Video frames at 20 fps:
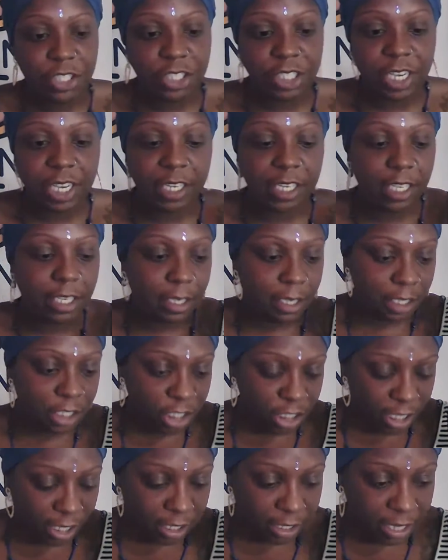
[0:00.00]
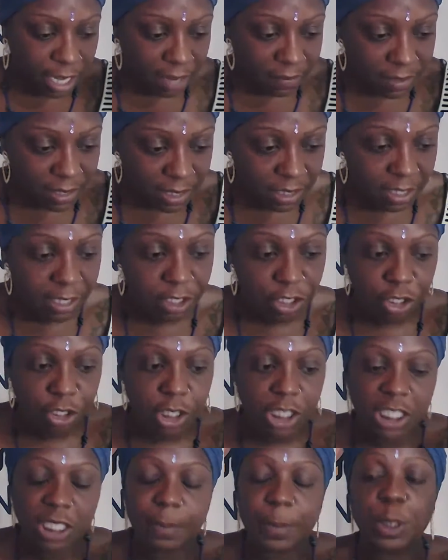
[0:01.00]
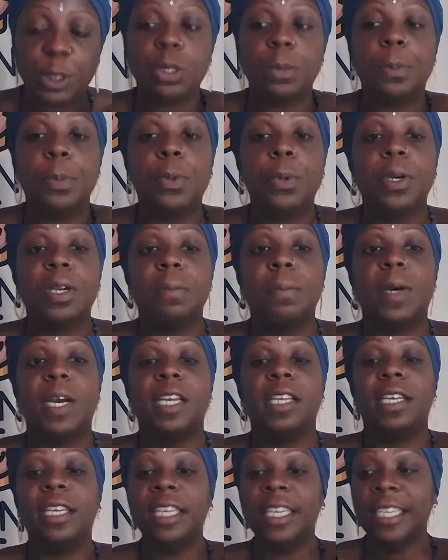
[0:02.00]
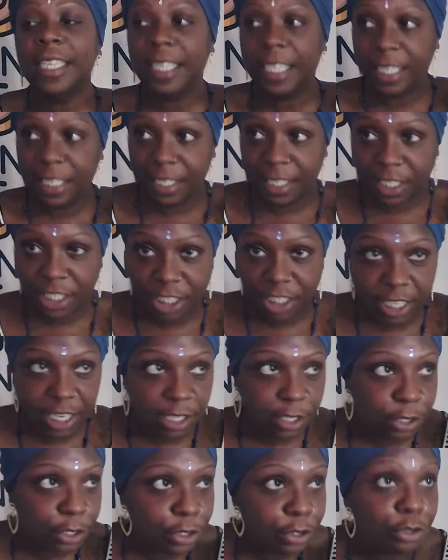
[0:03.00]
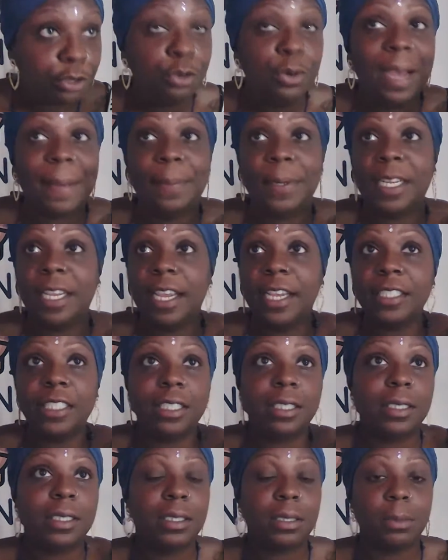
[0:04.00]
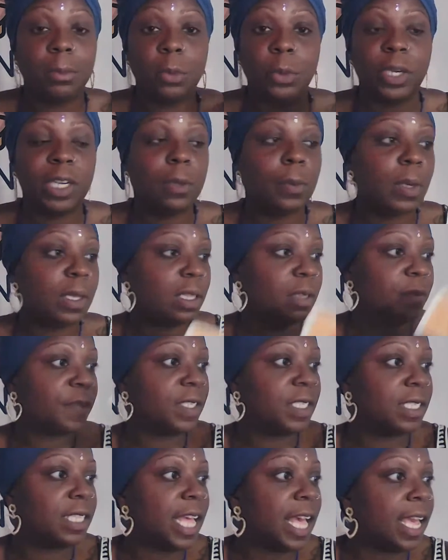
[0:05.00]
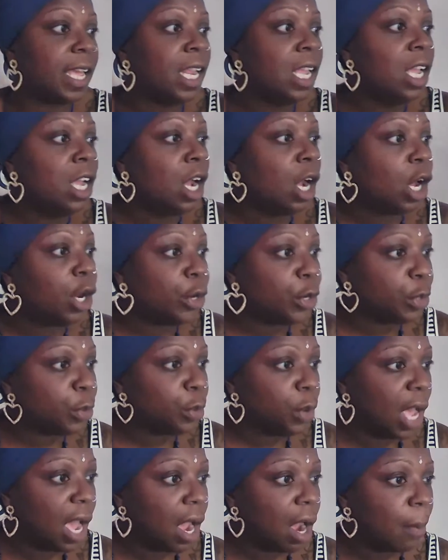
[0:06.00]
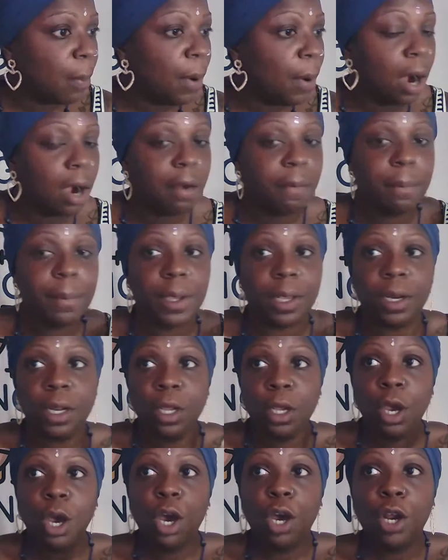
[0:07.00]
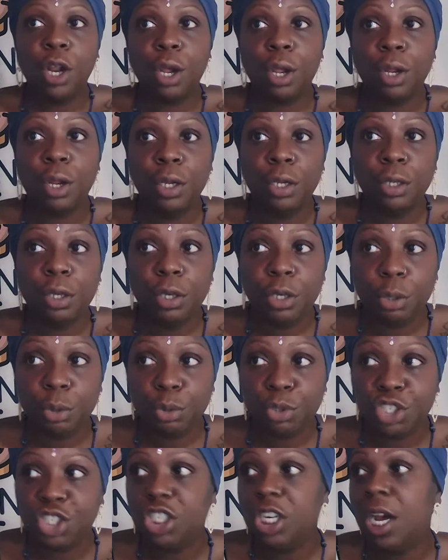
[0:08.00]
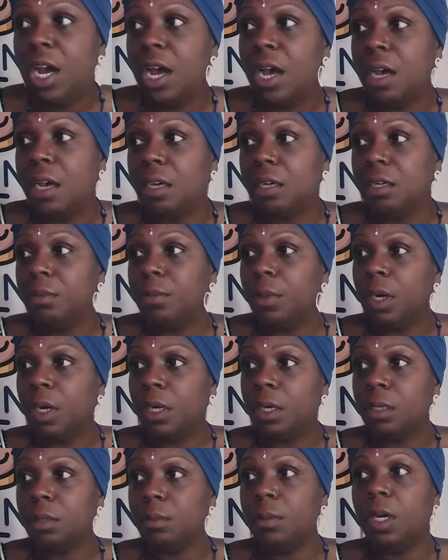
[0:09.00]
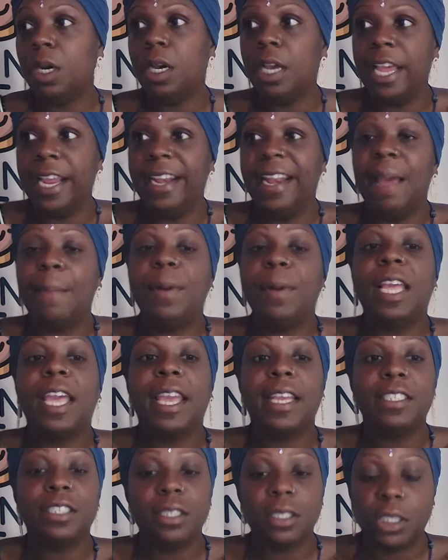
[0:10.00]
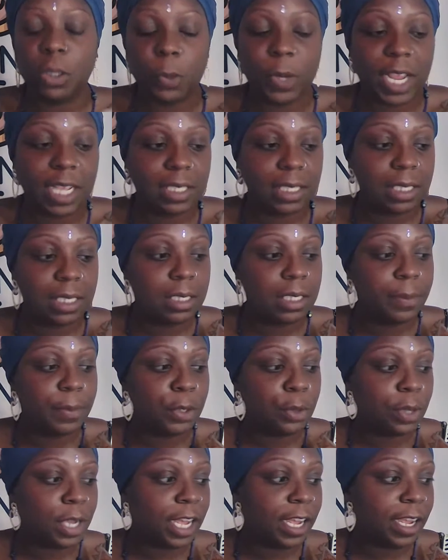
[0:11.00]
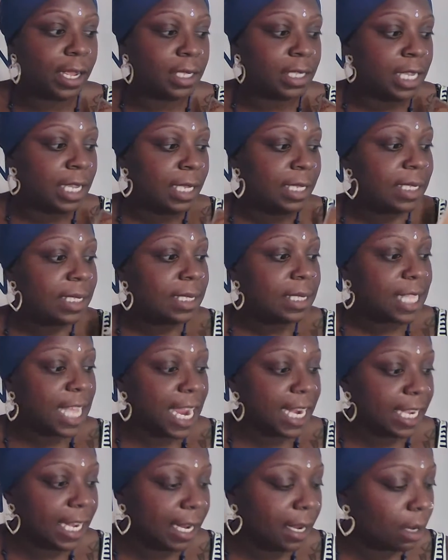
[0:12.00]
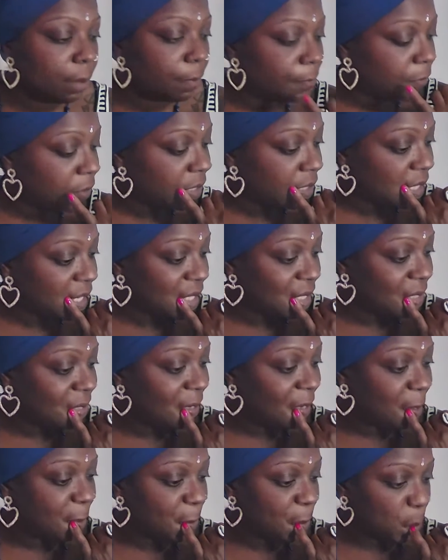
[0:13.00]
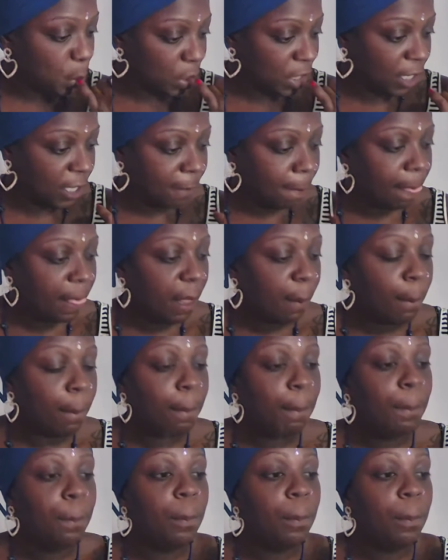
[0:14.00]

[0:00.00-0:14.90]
Initiate it. Initiate a conversation. You're going to be supported by it. Initiate a new application somewhere, whether it's that, a new apartment, a new job, an application somewhere. I see some of you guys signing up for things next week.